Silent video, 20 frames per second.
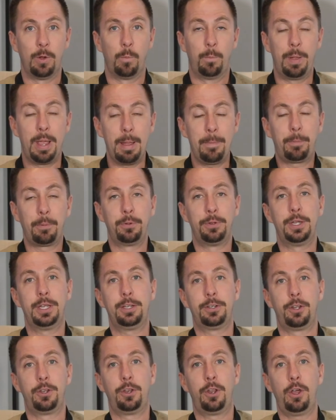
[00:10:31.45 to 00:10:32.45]
people
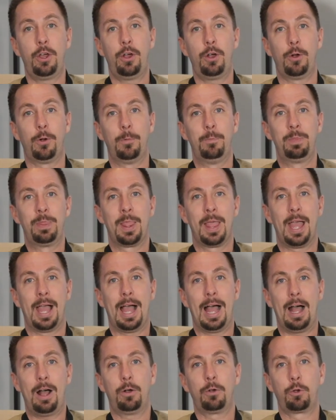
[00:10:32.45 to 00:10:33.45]
need to know
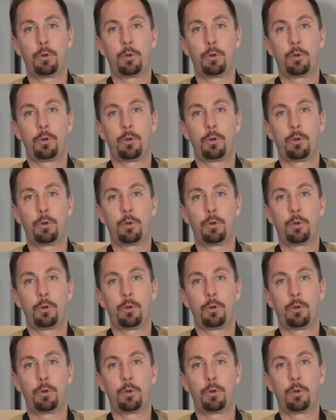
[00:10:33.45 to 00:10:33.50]
how